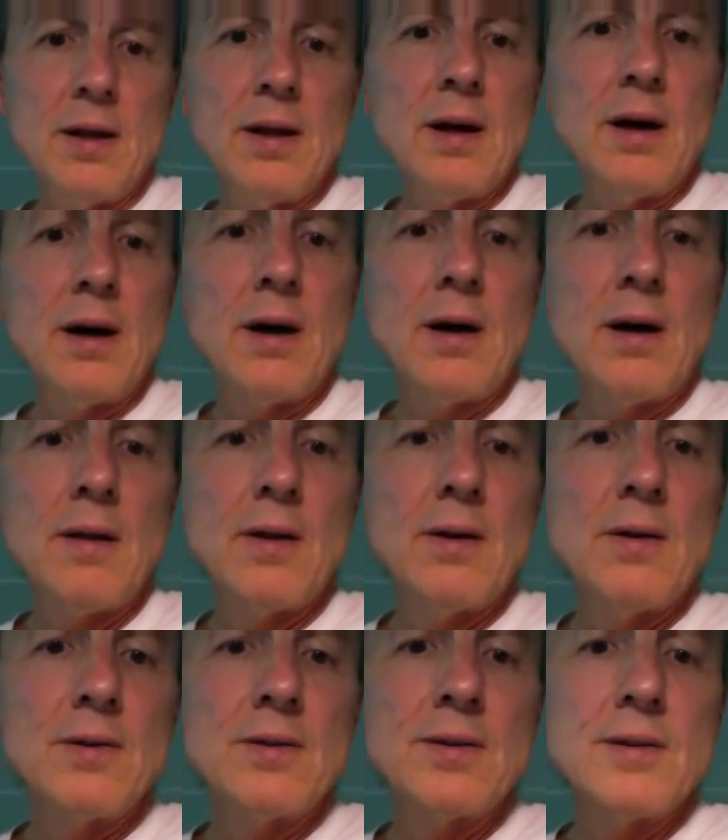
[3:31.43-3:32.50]
all
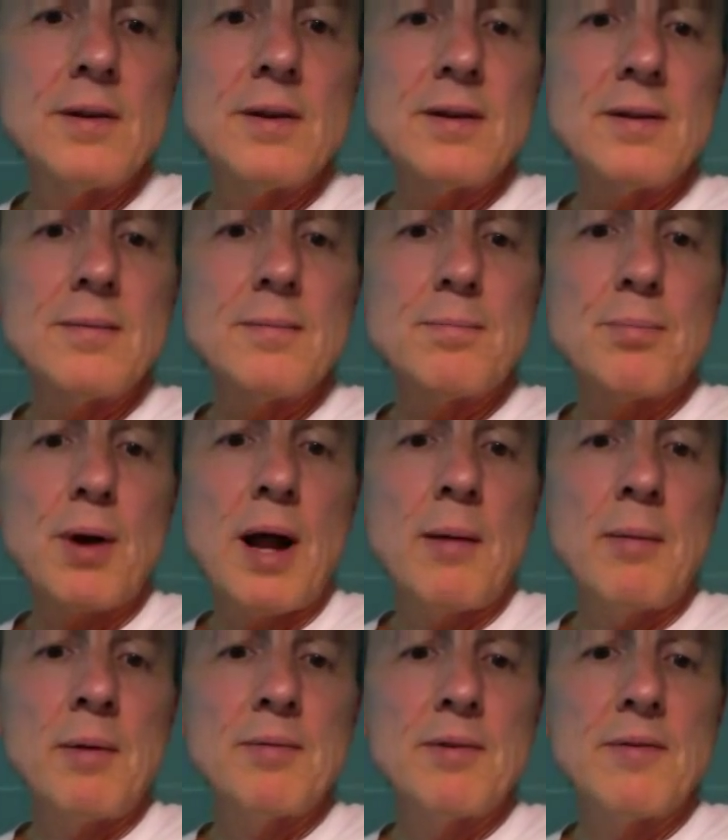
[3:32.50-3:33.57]
those
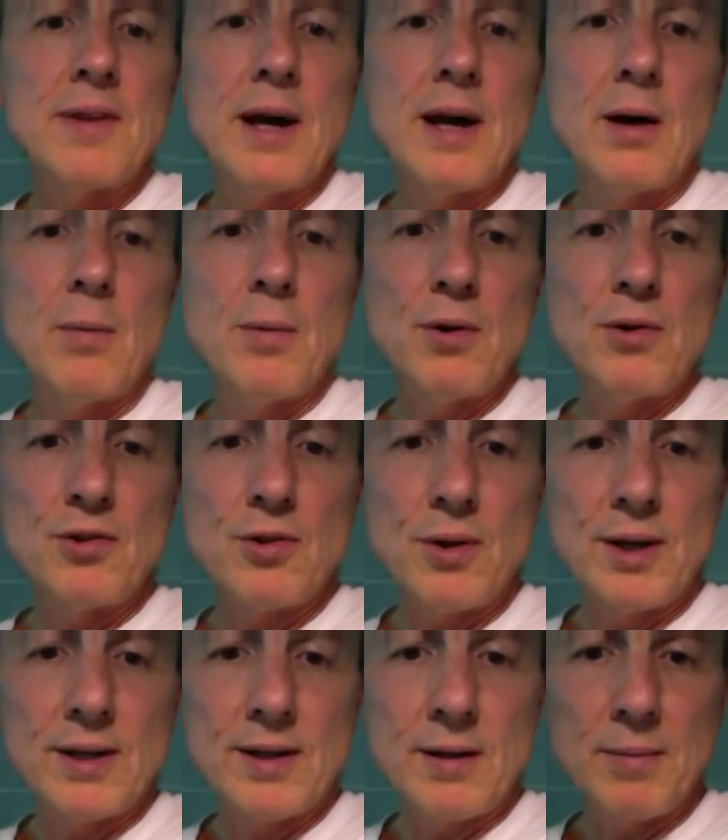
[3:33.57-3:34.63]
problems of the elbow
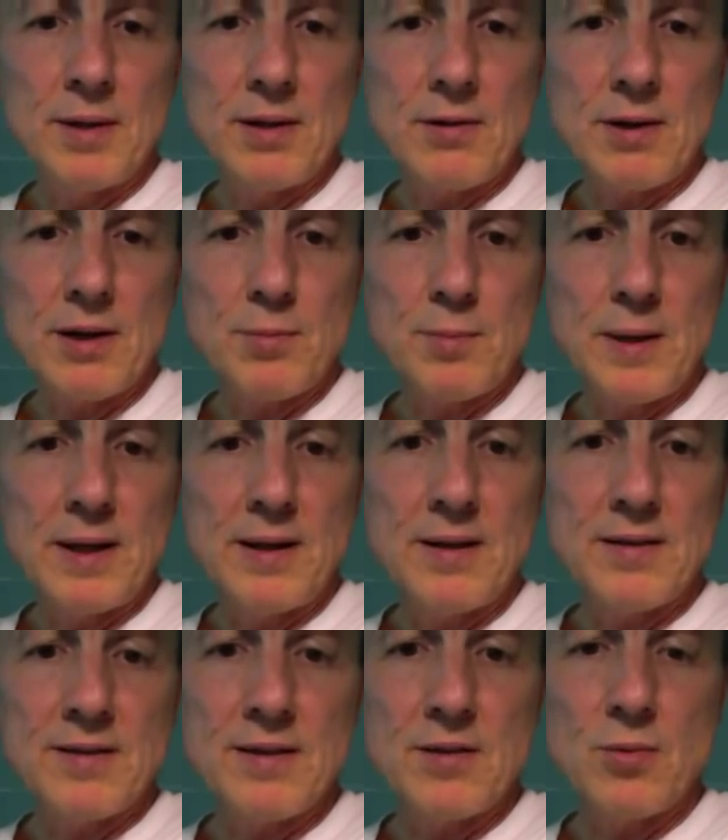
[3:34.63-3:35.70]
joint can be addressed by
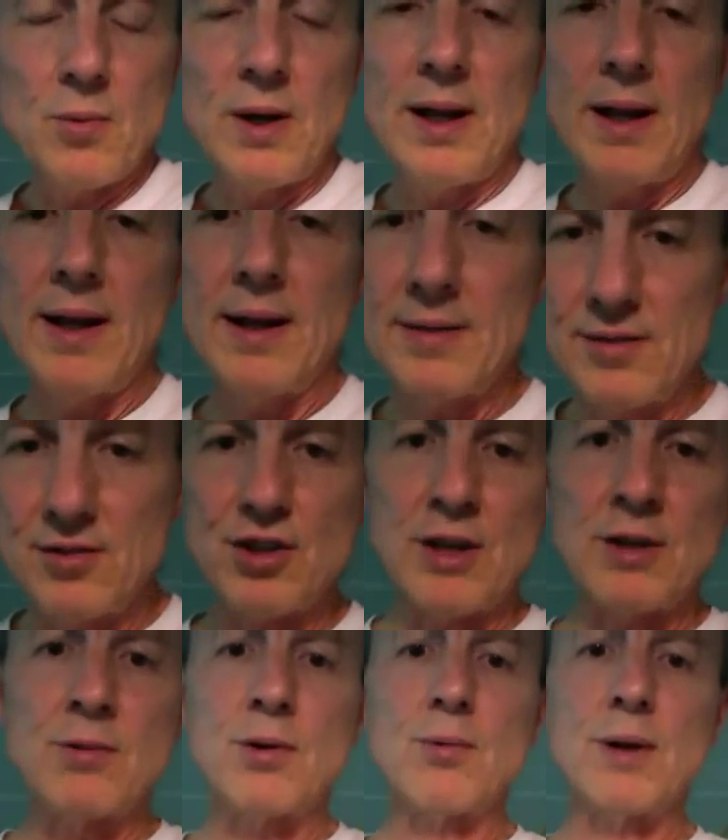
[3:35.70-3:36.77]
this, as well as
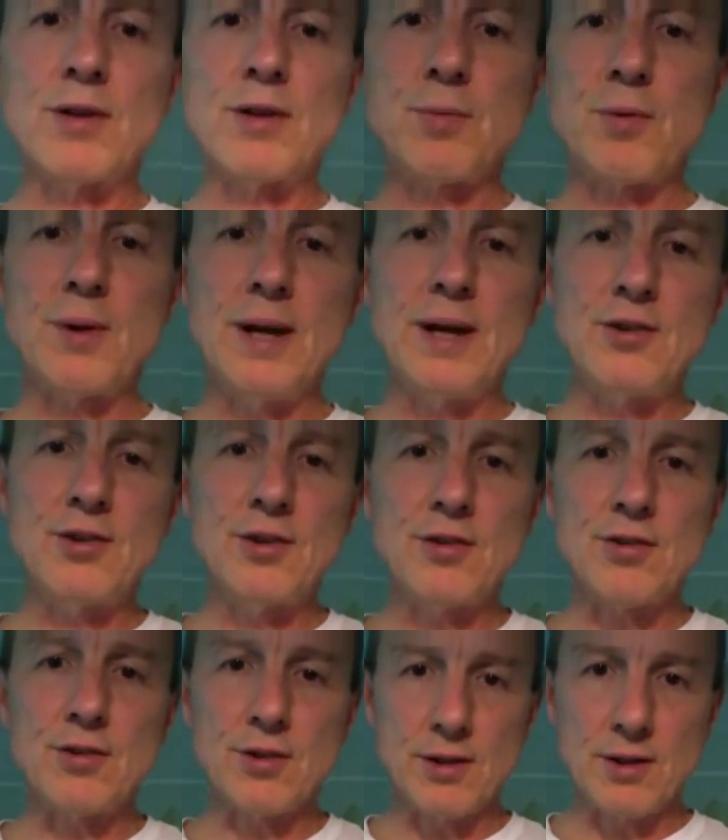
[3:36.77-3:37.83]
general respiration,
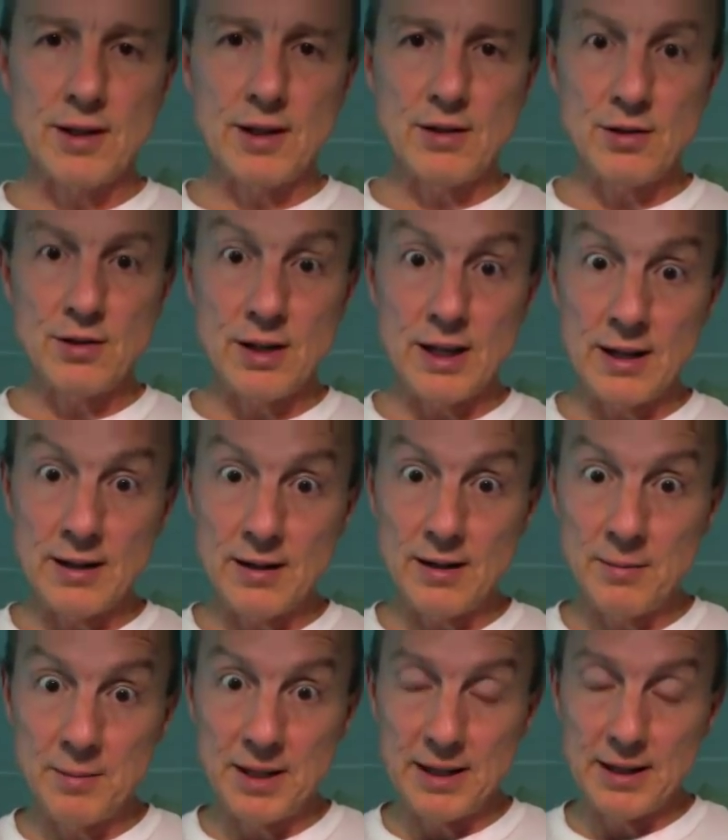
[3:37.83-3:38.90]
circulation, and
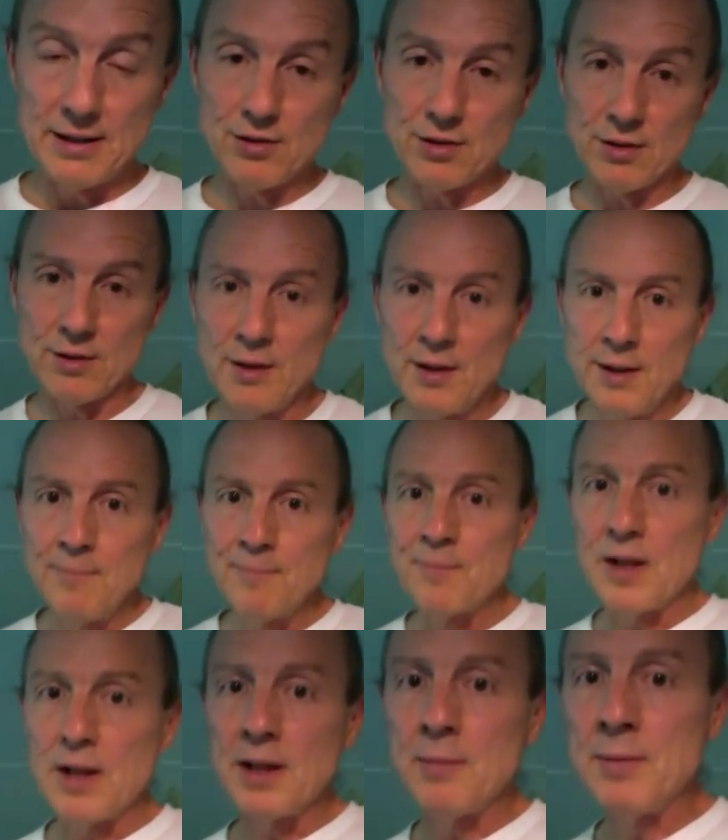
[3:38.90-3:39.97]
elimination.
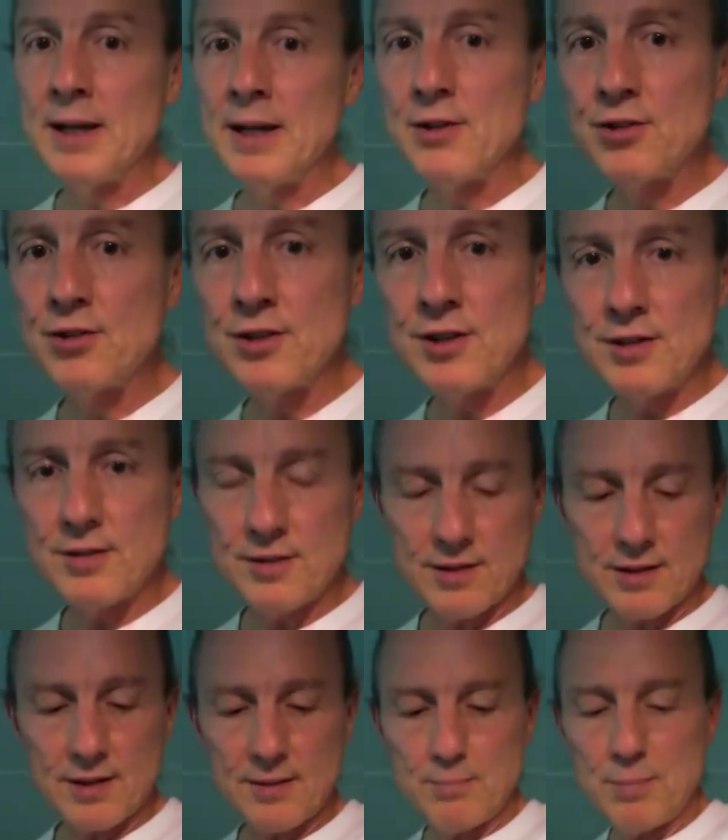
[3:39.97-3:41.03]
Elimination is
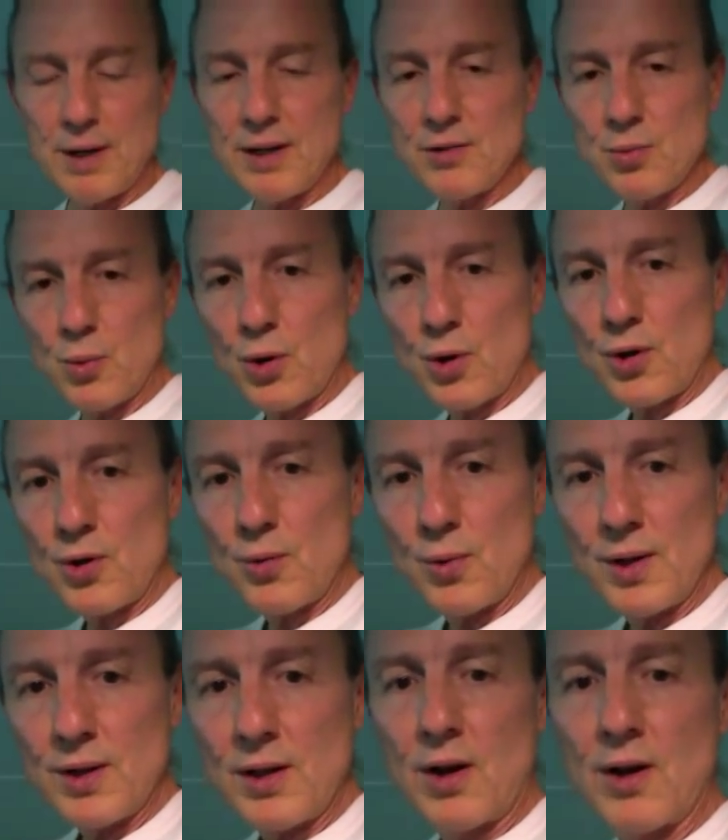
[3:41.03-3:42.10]
the buzzword
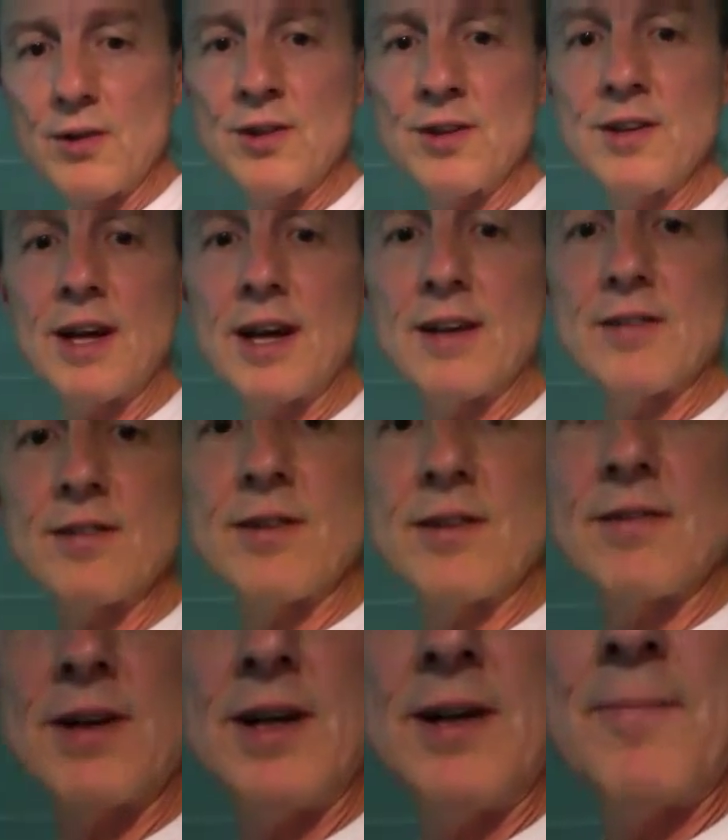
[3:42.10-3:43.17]
with large intestine,
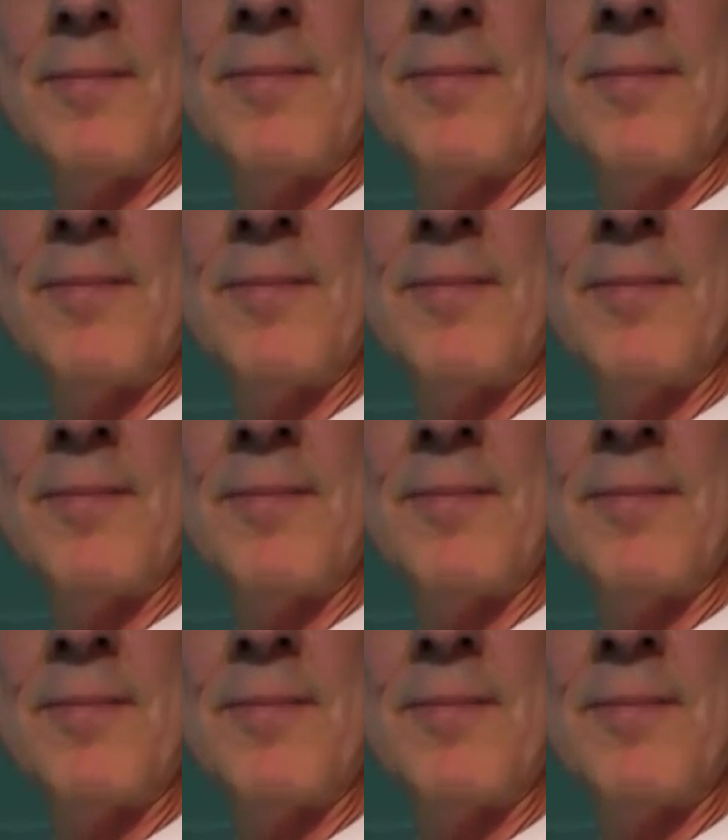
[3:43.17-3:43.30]
right?